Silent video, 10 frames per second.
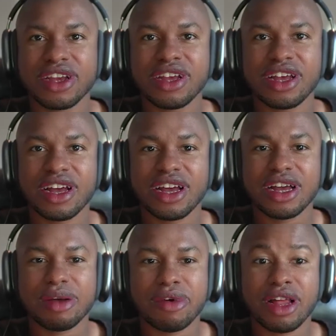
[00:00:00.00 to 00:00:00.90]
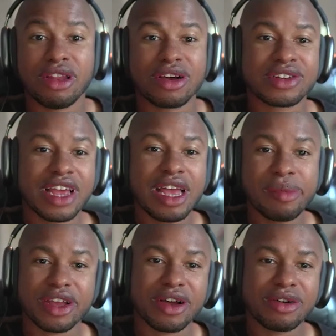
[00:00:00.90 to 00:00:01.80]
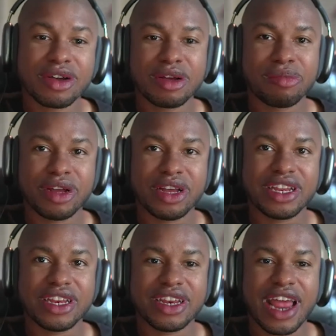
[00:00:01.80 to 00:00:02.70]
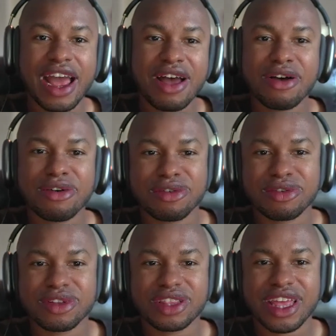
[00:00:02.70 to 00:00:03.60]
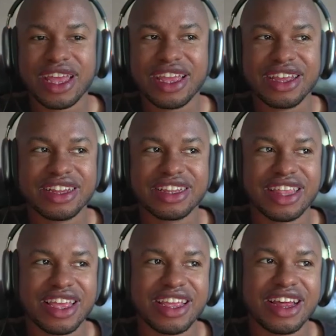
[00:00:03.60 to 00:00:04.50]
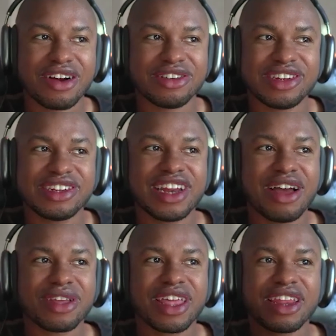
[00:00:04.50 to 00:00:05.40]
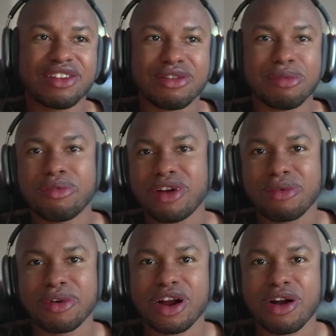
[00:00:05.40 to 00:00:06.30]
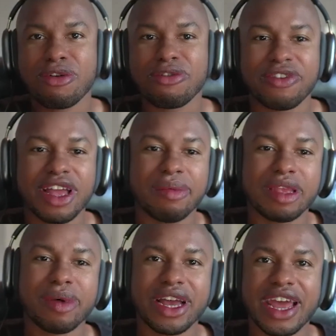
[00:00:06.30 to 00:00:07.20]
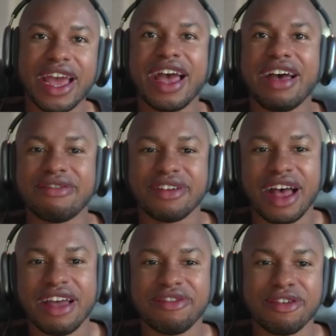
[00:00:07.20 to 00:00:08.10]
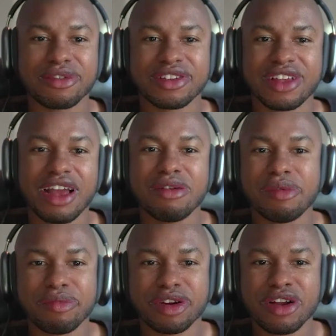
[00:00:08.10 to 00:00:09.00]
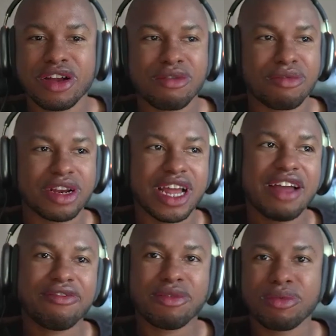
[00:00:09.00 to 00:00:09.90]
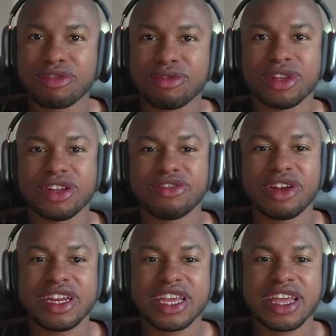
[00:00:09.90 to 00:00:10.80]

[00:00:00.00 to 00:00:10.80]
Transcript: a long time ago. But now they are just now getting to a point where a whole family might have an iPhone. Because I remember when the iPhone was cool and trendy,